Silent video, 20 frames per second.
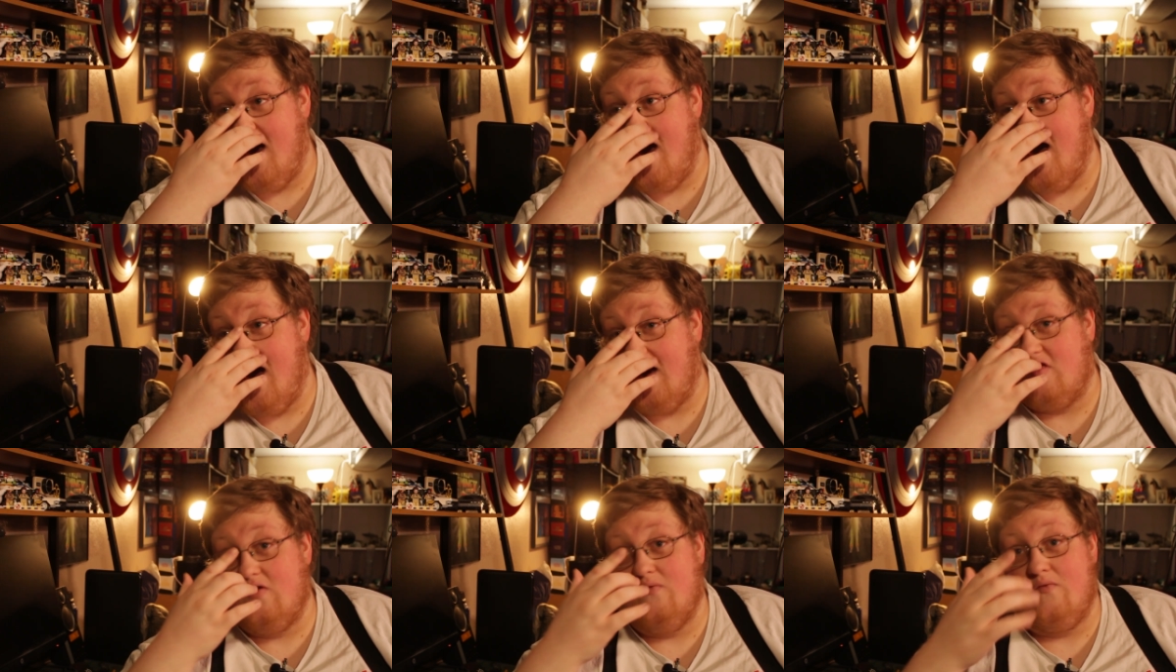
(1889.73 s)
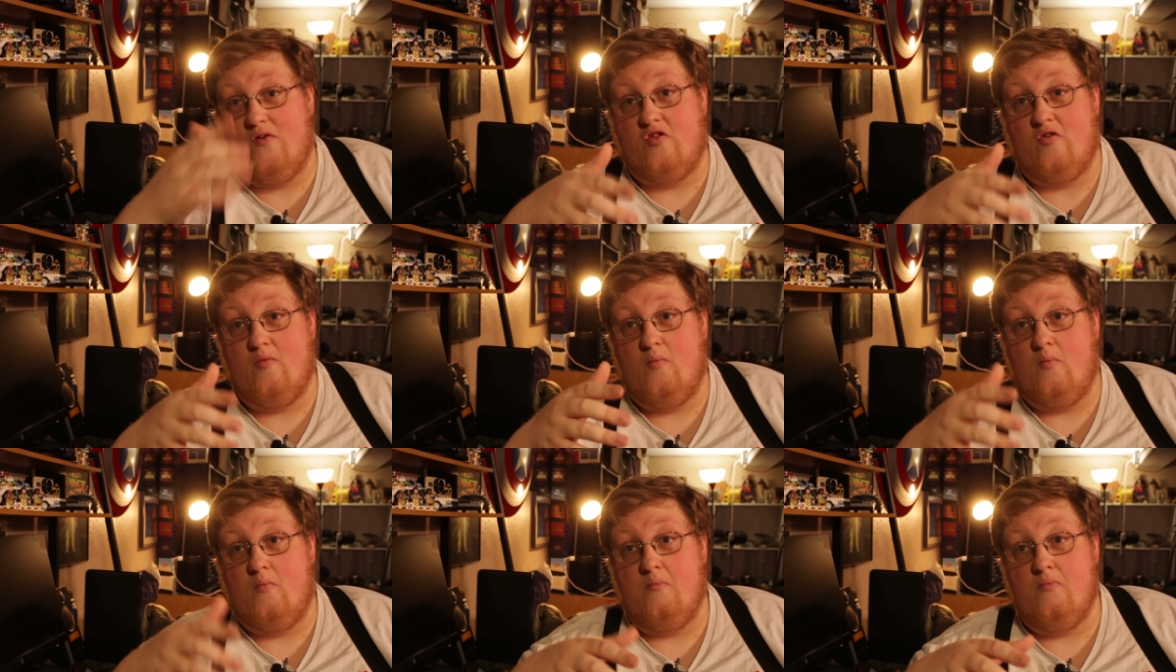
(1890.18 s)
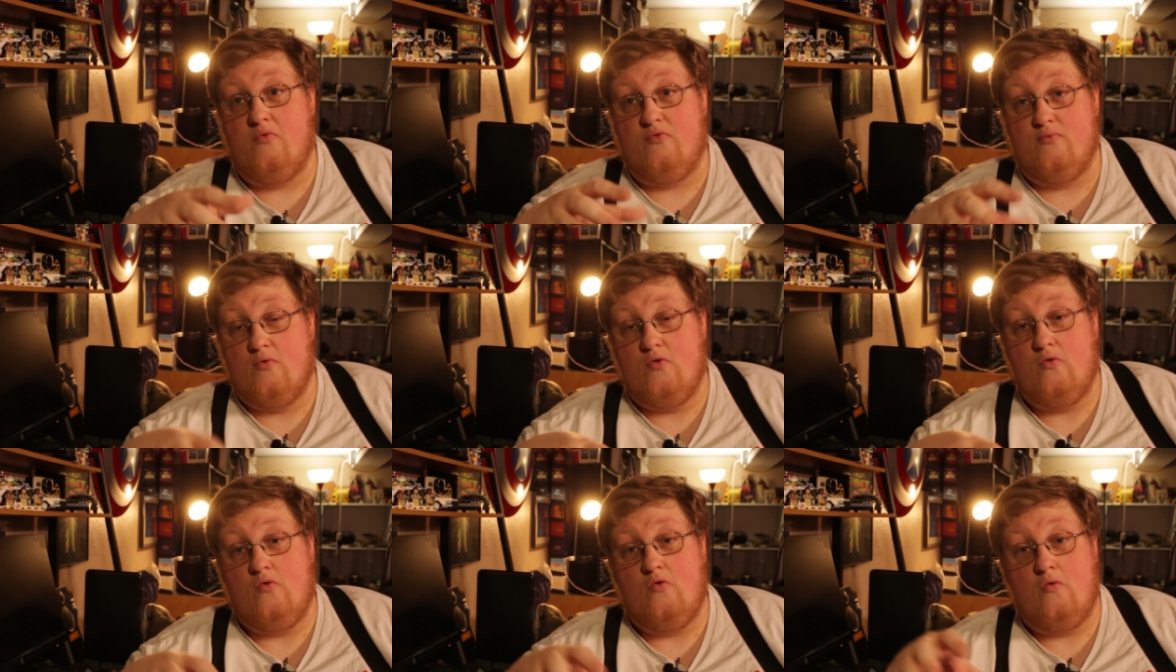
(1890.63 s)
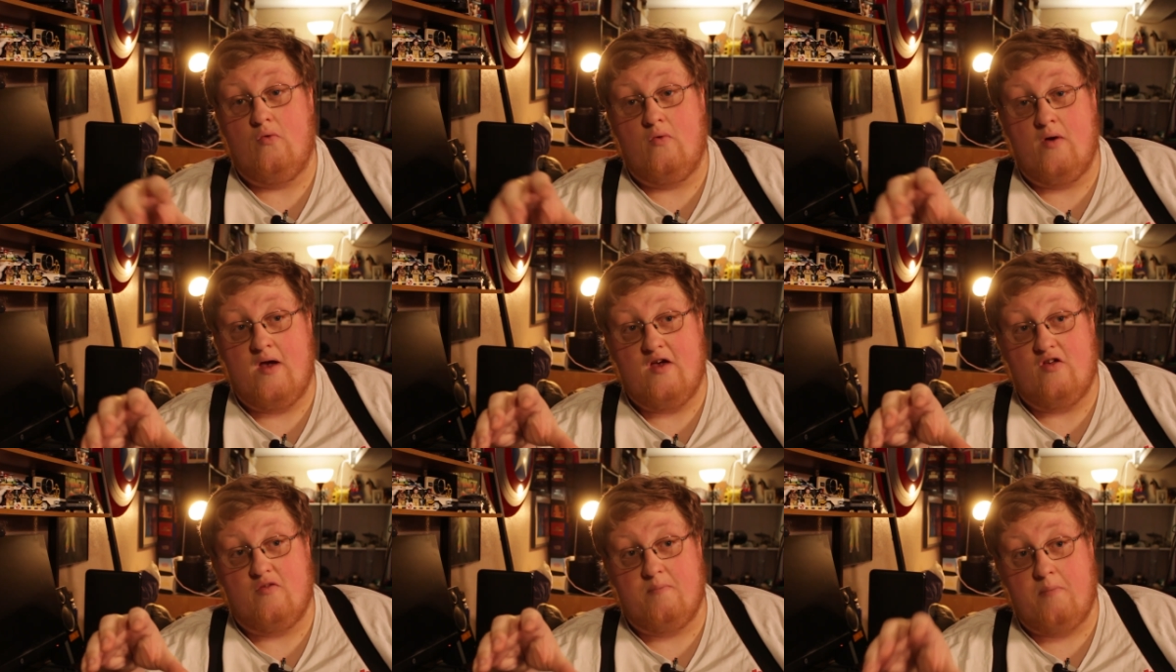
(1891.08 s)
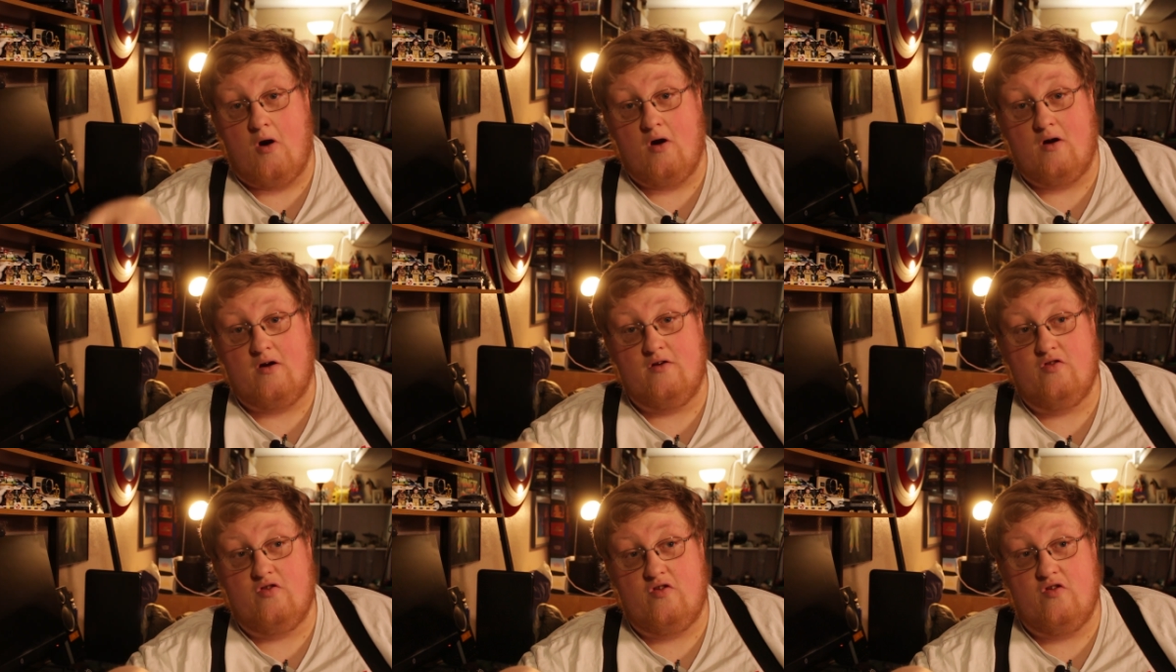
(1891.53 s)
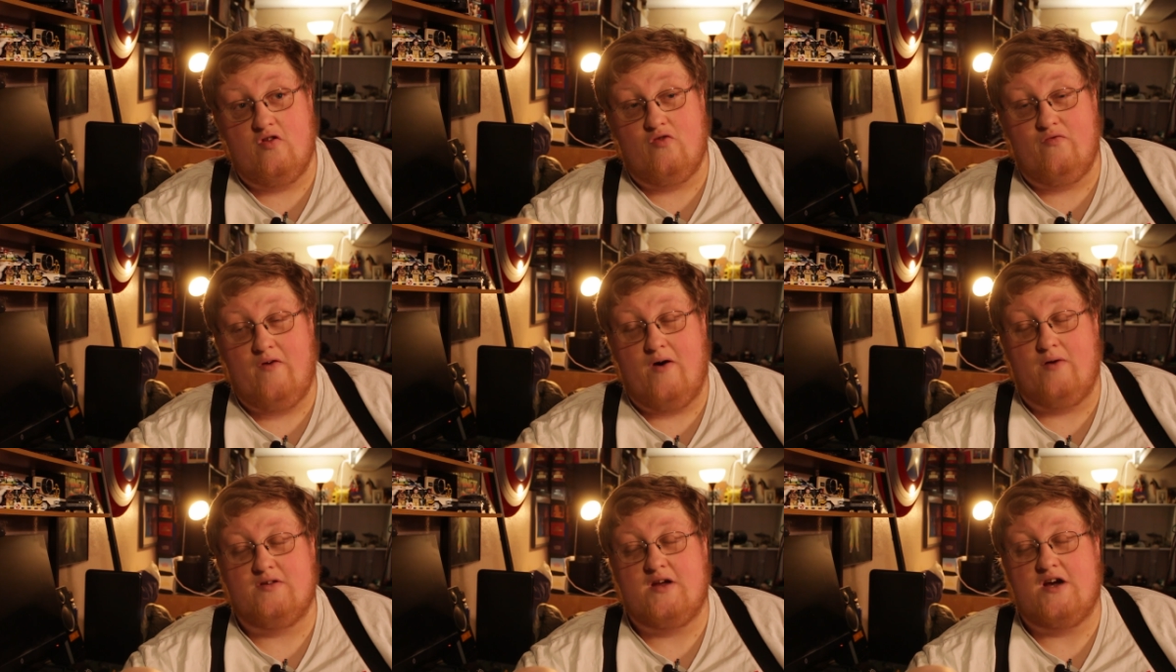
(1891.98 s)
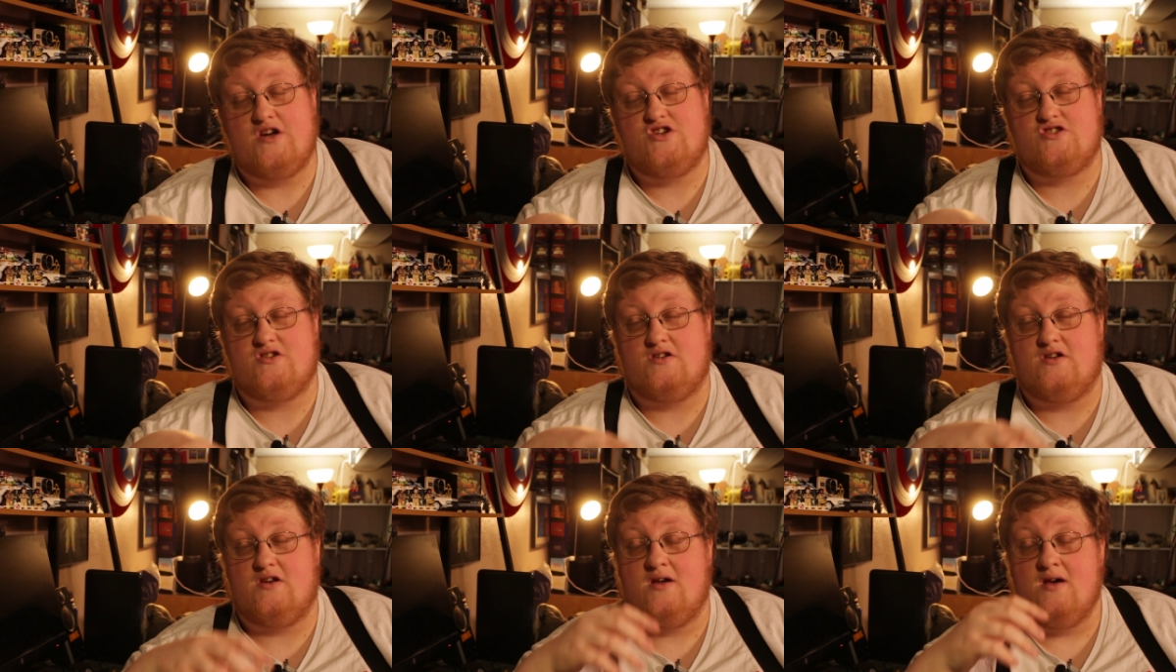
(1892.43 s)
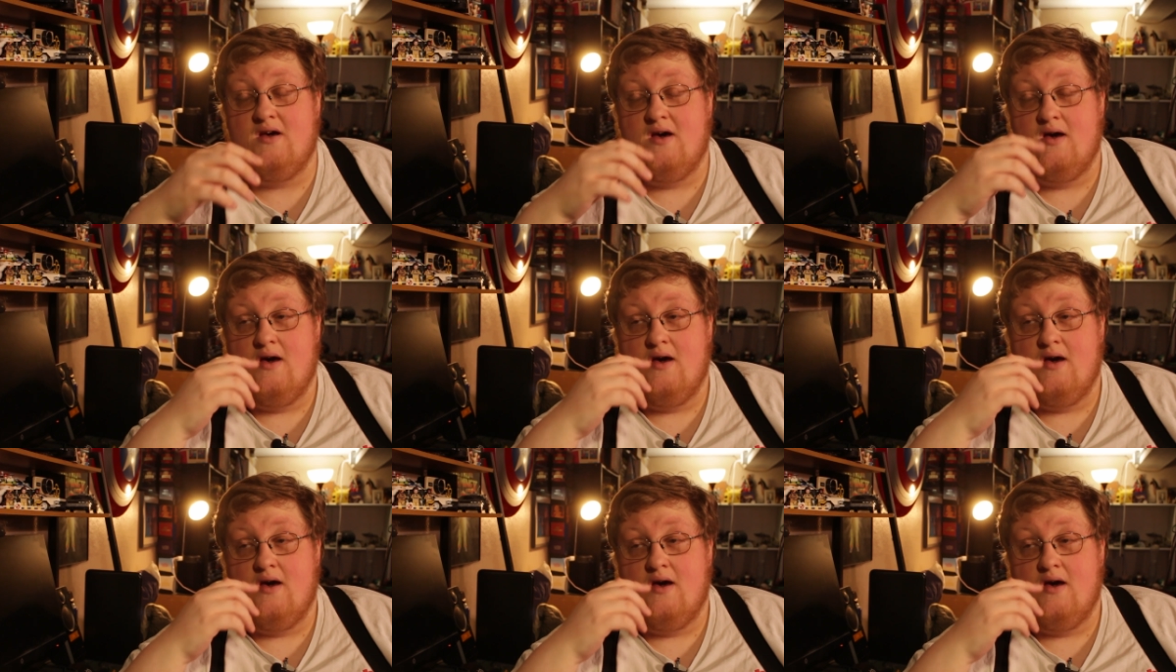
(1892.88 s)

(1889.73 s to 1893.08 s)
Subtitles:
activism through his Parkinson's Foundation,